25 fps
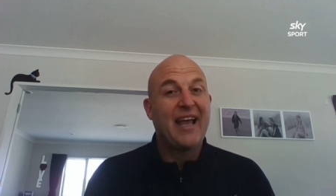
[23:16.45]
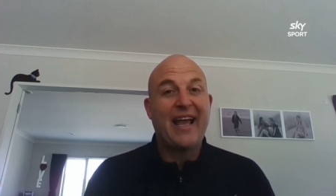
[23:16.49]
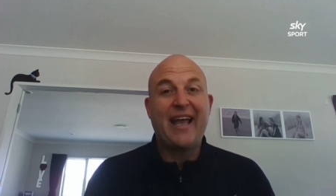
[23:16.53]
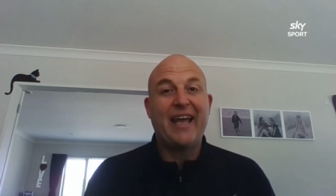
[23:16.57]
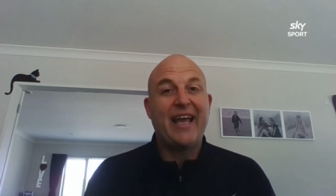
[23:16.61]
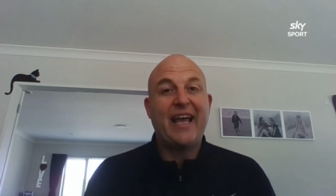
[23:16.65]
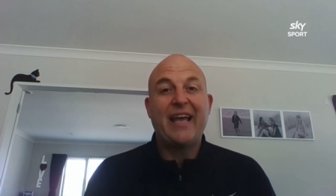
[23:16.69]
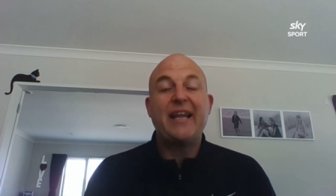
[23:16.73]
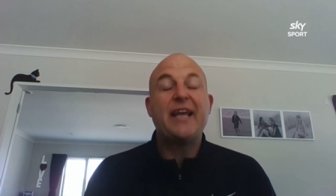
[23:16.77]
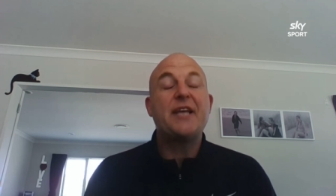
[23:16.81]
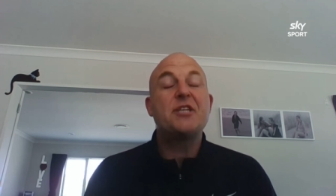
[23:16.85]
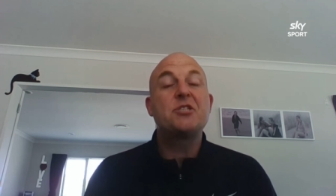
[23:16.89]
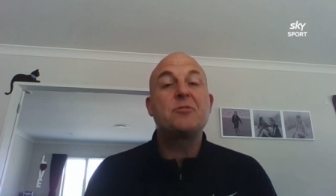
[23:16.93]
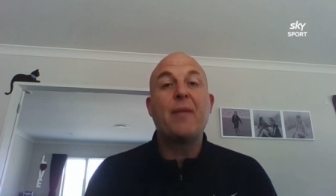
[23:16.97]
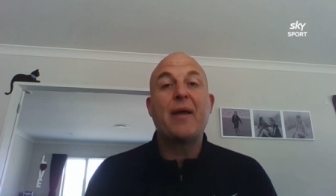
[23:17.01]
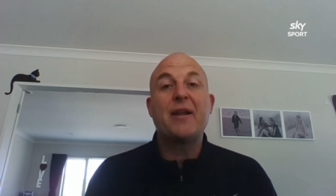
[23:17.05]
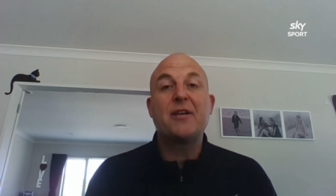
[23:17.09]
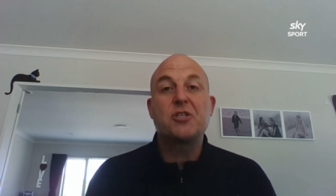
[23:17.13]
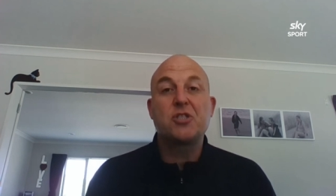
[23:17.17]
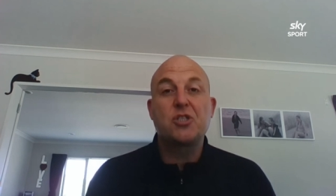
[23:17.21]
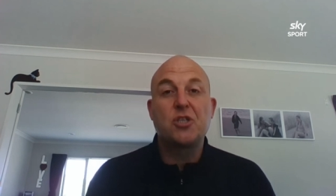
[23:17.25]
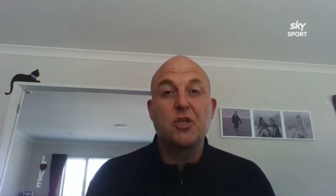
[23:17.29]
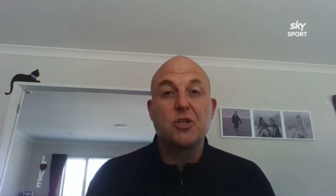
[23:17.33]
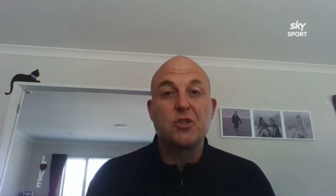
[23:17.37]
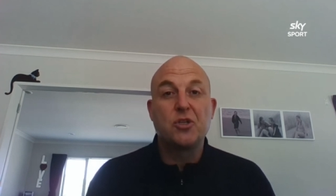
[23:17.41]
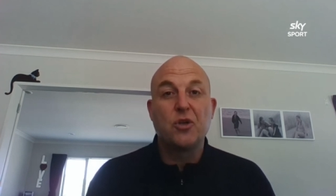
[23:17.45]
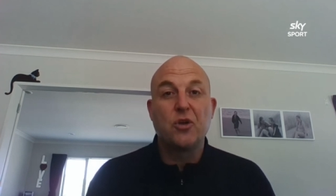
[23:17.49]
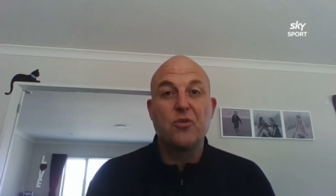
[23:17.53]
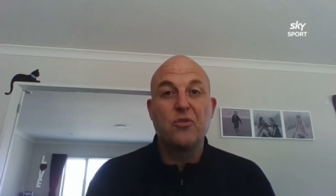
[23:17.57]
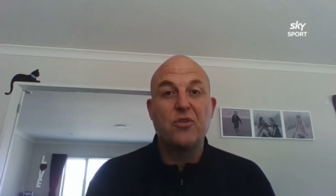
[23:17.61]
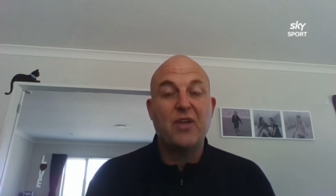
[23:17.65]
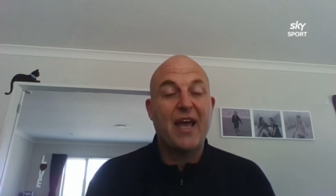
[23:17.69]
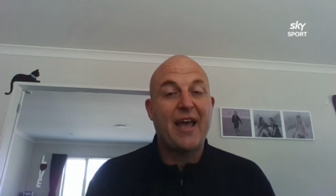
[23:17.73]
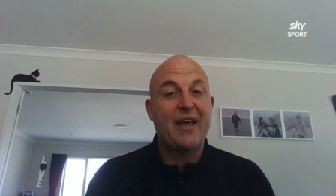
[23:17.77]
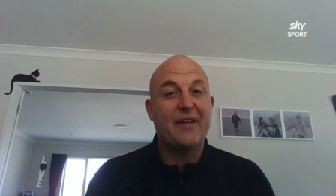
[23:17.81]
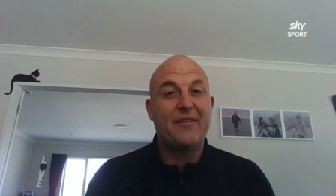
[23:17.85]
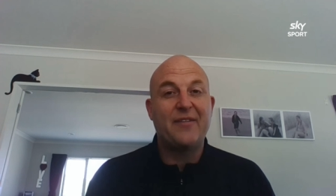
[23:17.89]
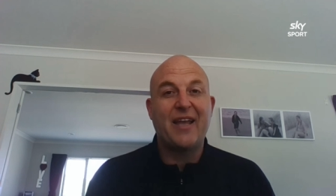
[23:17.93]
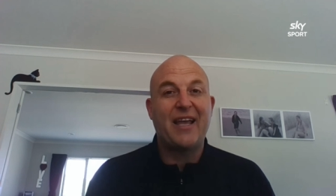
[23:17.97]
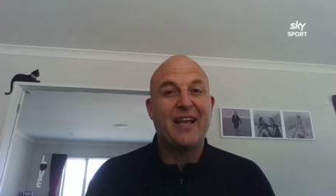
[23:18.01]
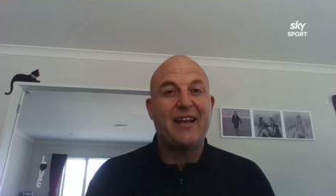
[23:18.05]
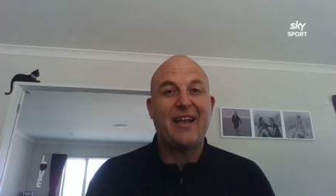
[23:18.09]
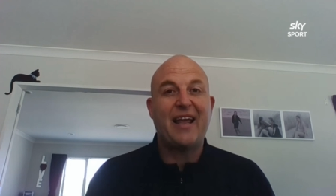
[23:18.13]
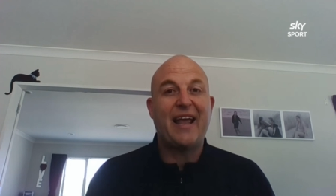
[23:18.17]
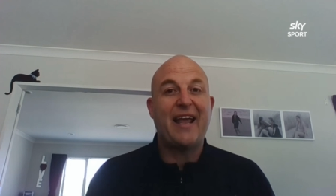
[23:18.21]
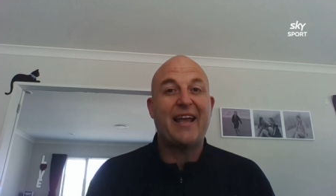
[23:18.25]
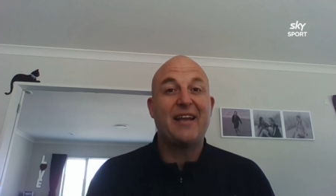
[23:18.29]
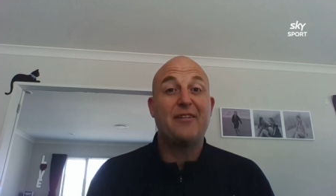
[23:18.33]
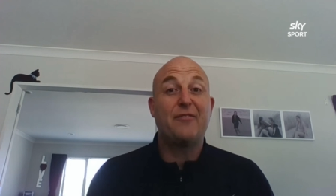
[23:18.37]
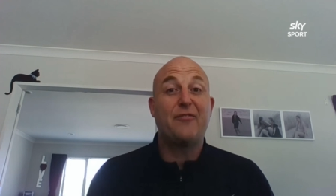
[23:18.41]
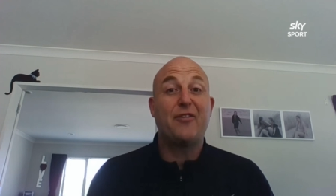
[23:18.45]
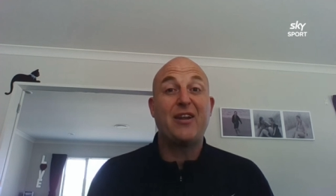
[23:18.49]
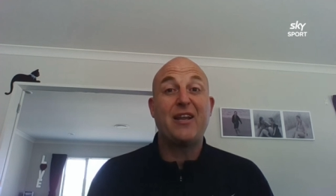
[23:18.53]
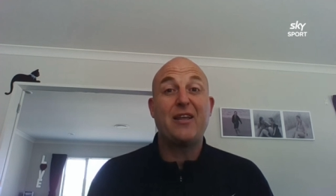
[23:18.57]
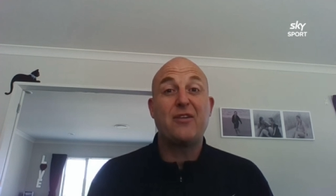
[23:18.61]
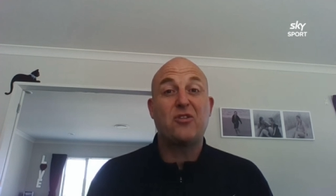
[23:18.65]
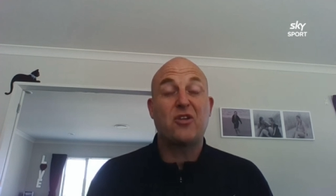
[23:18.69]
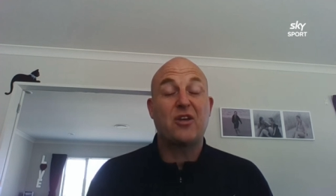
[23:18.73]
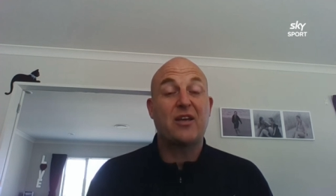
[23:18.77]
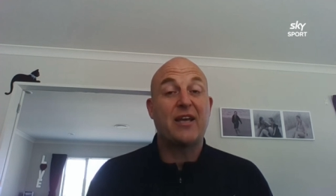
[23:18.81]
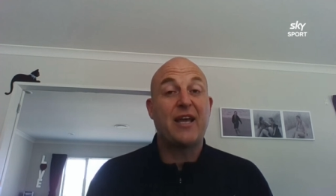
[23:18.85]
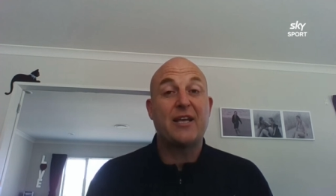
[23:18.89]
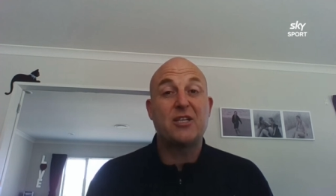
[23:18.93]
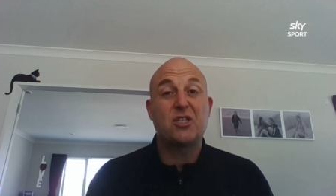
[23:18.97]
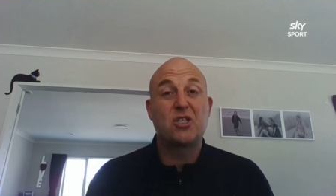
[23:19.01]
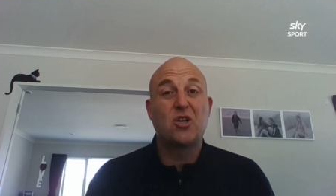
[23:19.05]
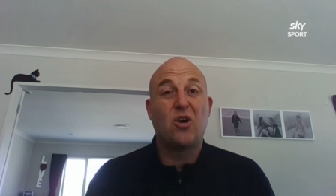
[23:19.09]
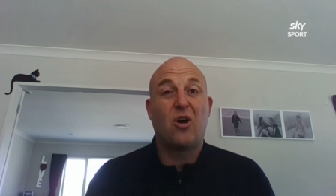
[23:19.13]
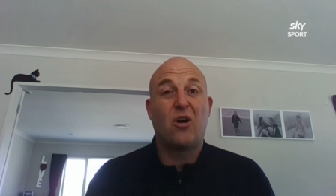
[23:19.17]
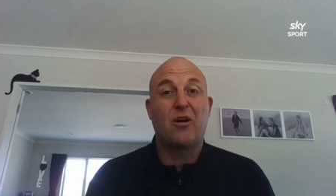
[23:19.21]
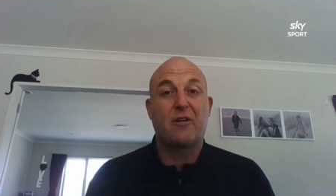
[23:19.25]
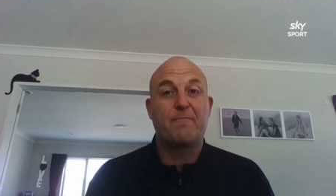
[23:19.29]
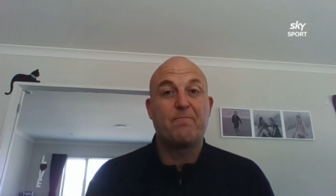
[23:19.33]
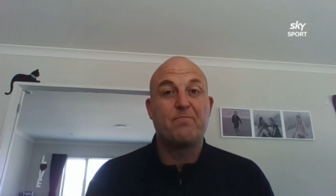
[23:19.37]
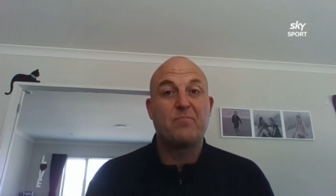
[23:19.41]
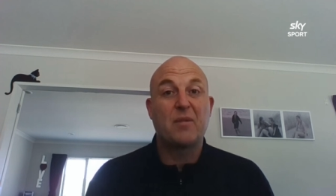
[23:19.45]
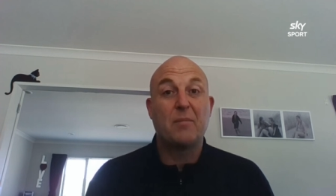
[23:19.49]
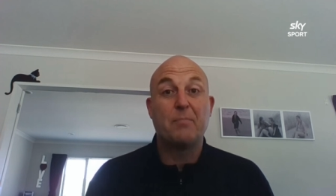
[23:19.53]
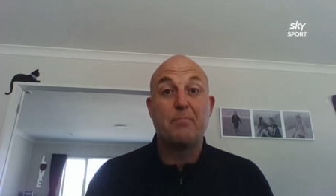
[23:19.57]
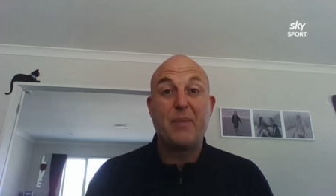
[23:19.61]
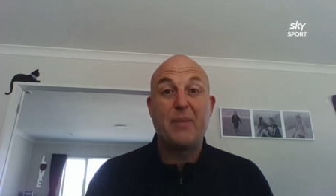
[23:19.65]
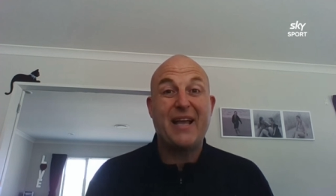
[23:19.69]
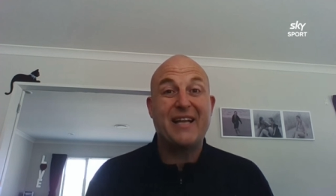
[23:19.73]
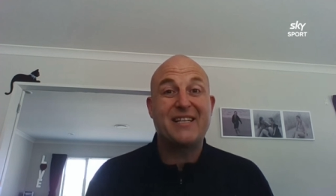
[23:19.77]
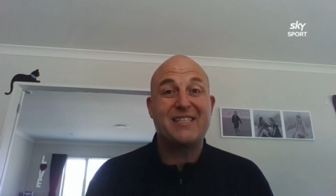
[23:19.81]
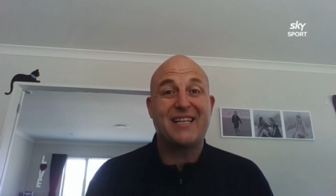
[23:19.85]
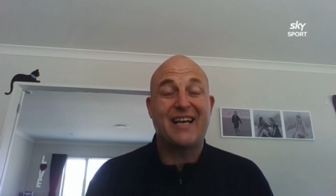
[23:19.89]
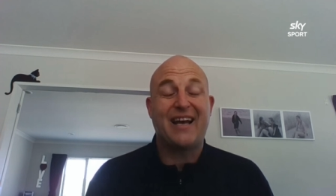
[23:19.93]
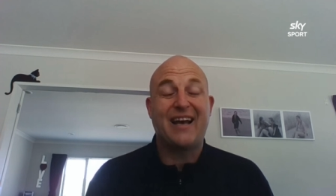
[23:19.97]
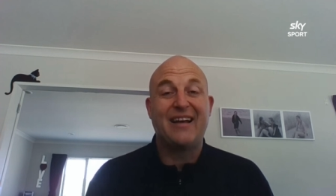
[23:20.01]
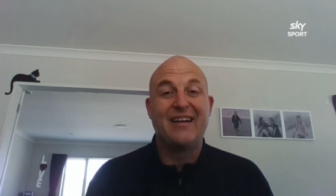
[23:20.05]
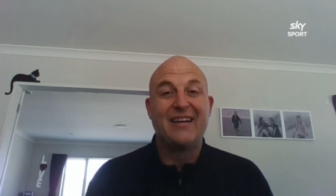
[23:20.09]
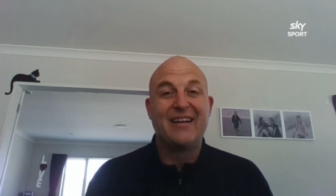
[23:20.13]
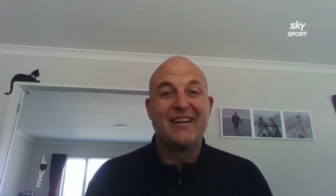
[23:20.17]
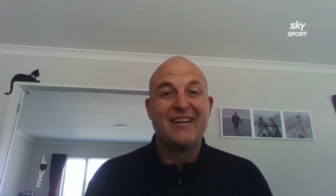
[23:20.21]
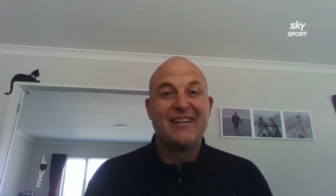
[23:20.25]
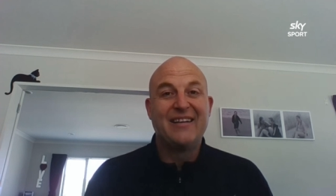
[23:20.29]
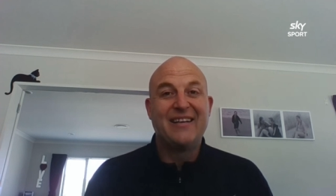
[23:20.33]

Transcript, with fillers: And, and he's managed to do that, and and if anything, has got better